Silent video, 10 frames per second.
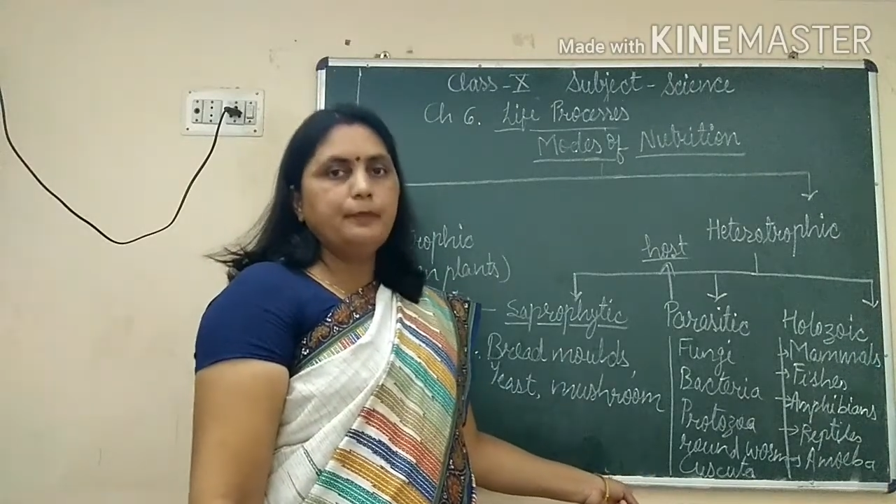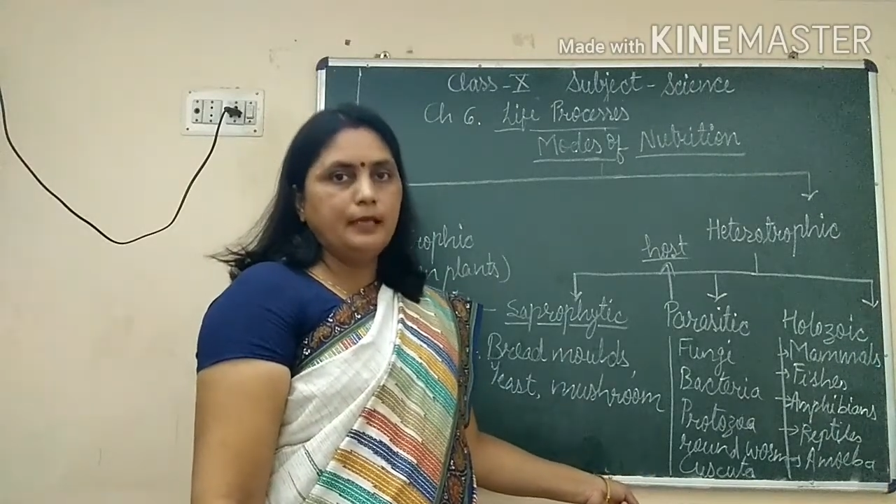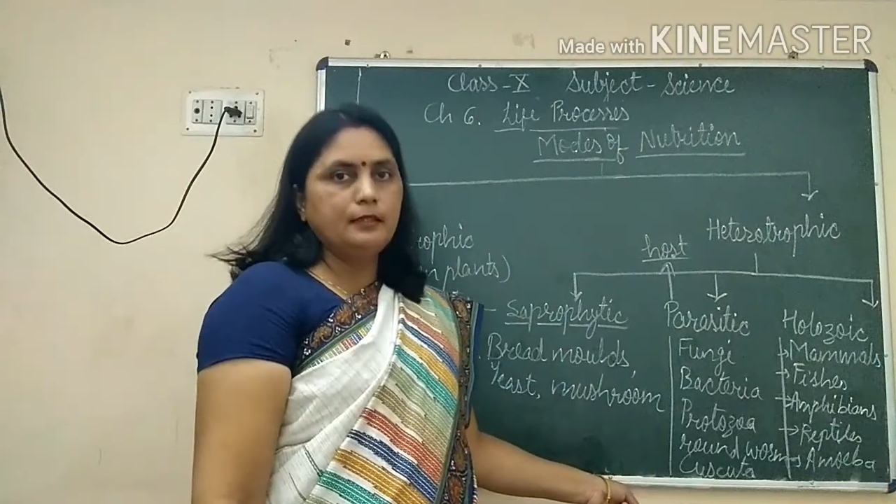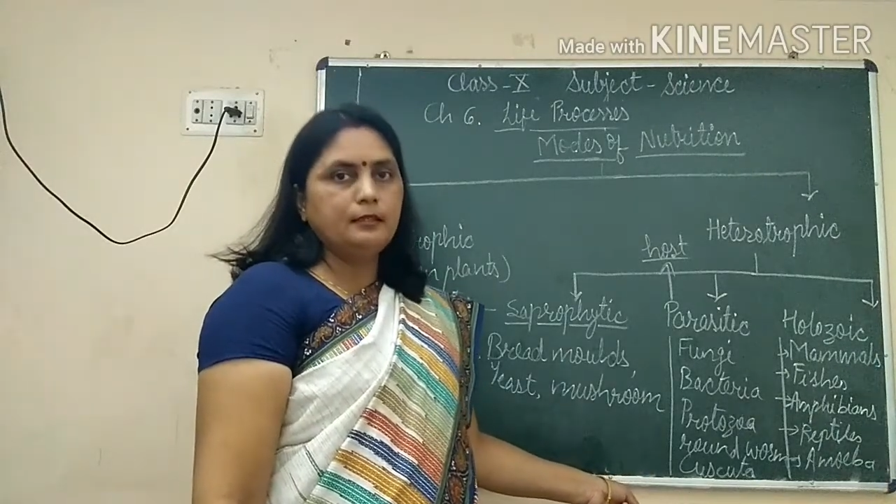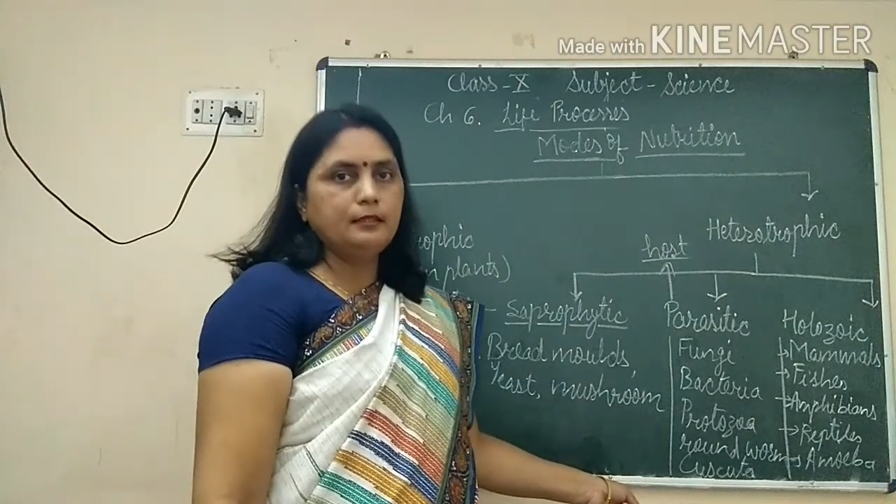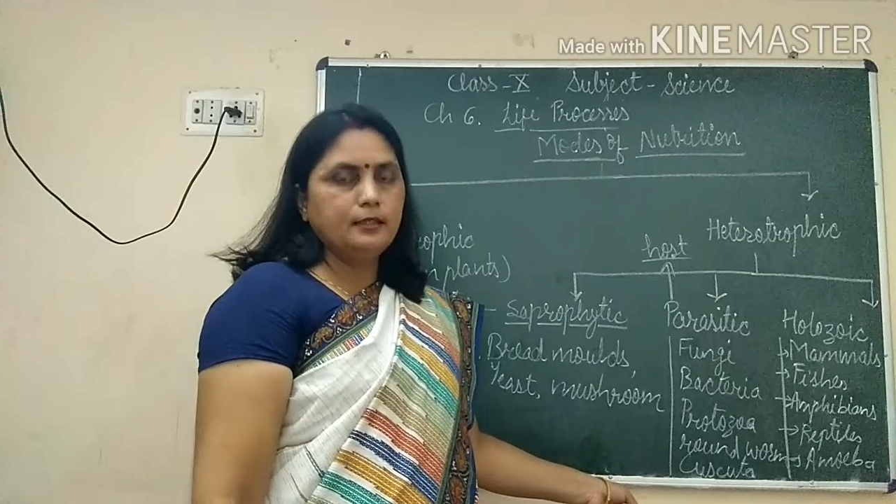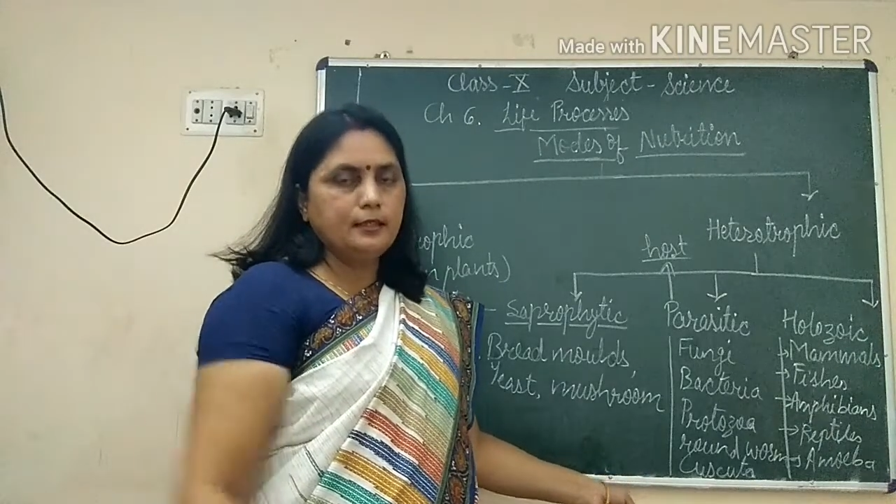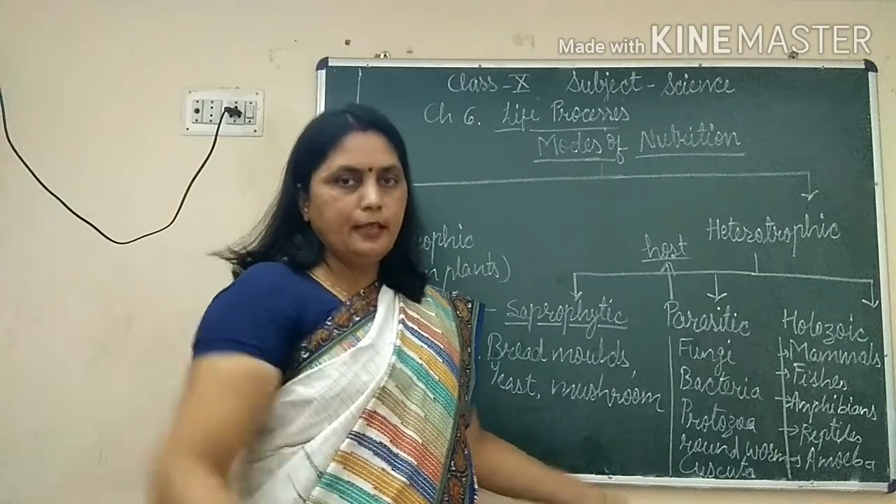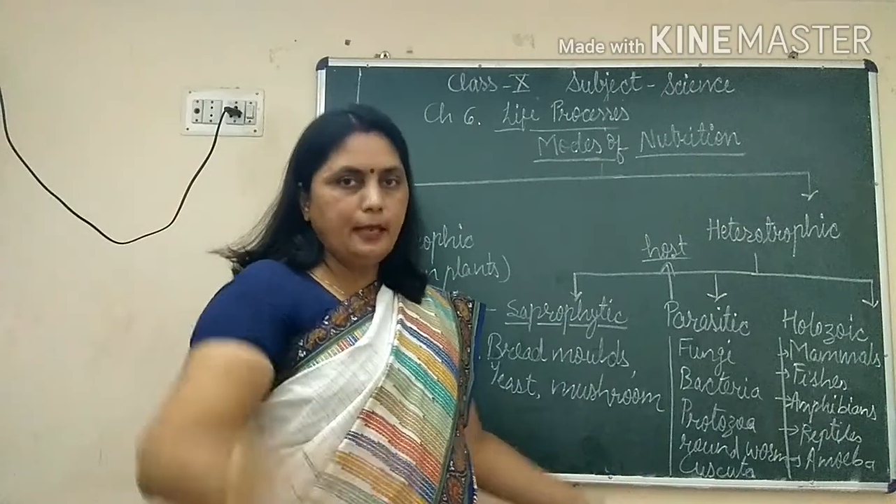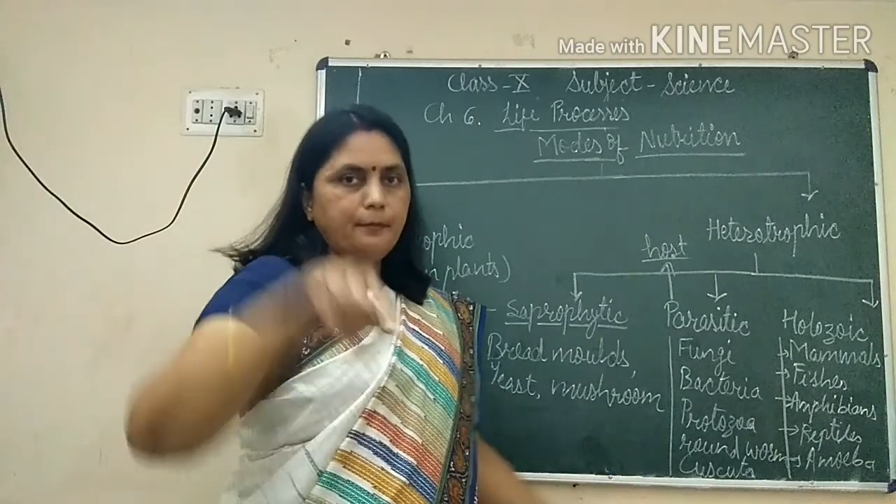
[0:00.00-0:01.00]
plant,
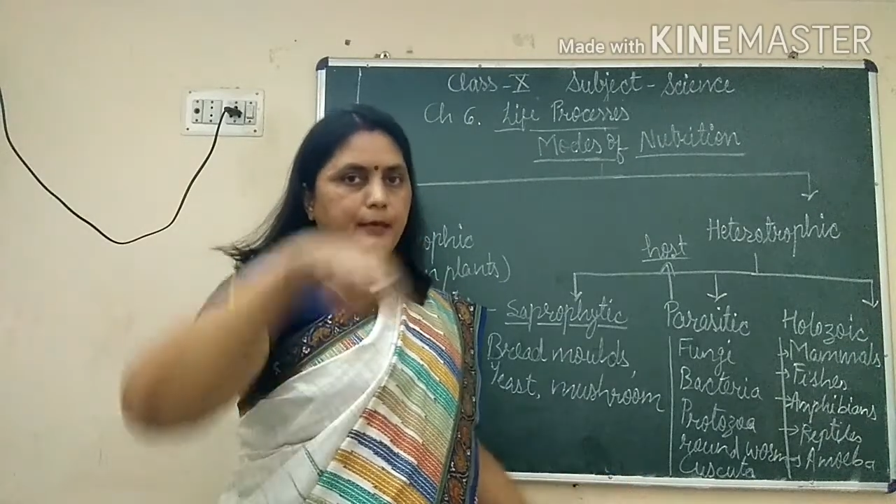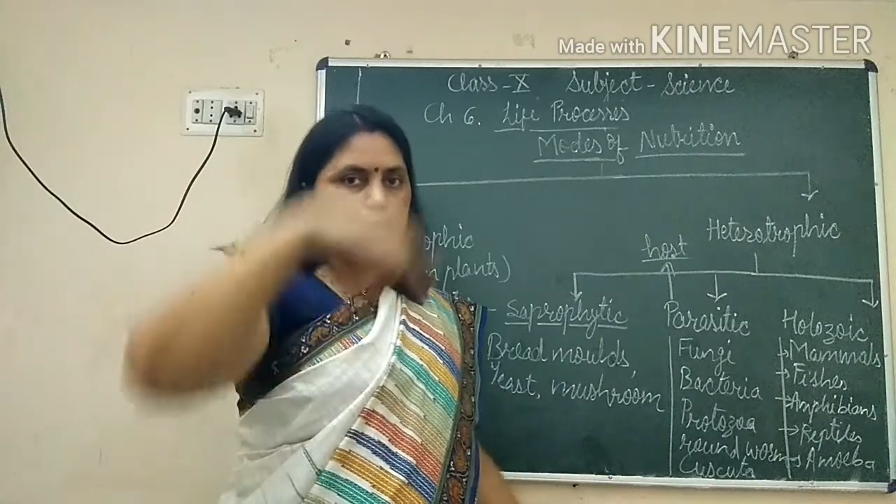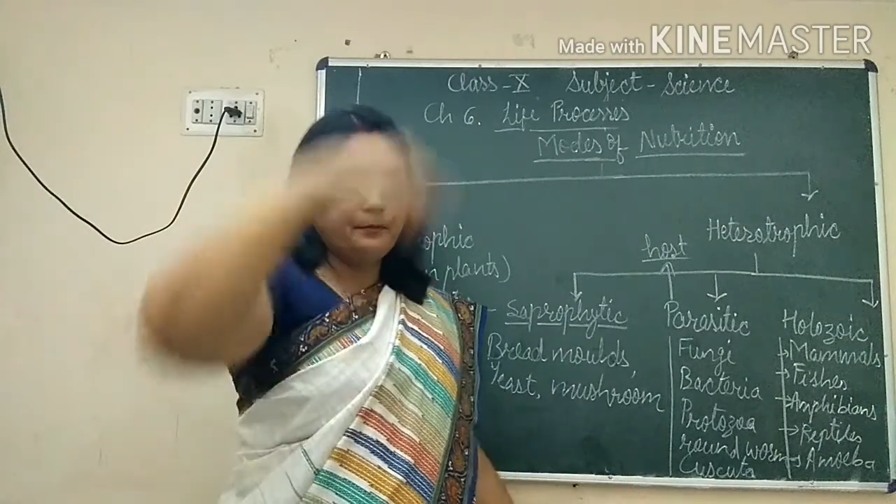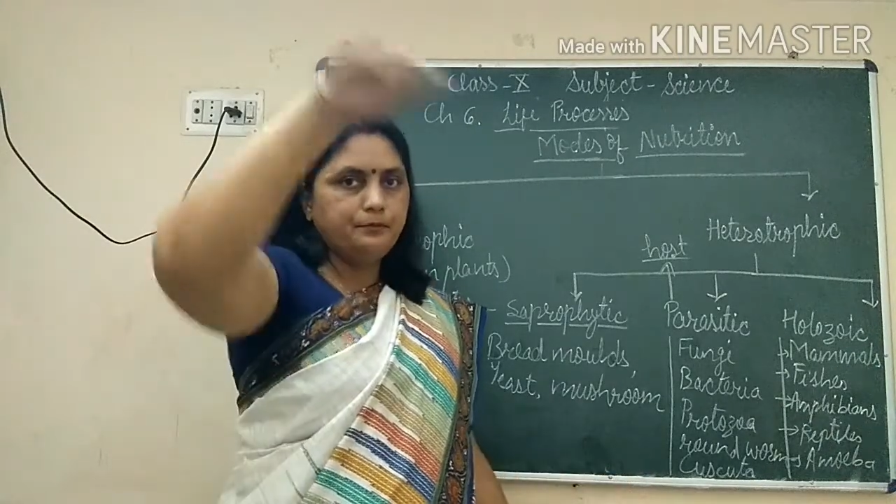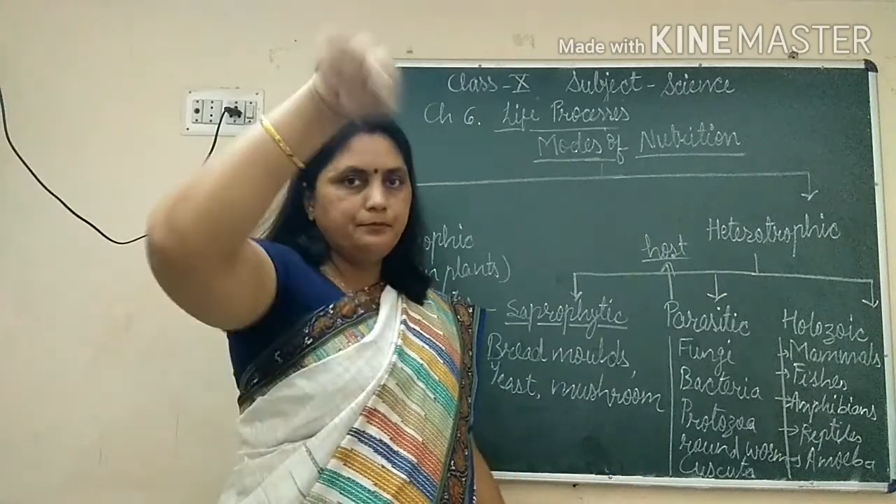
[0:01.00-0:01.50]
climber.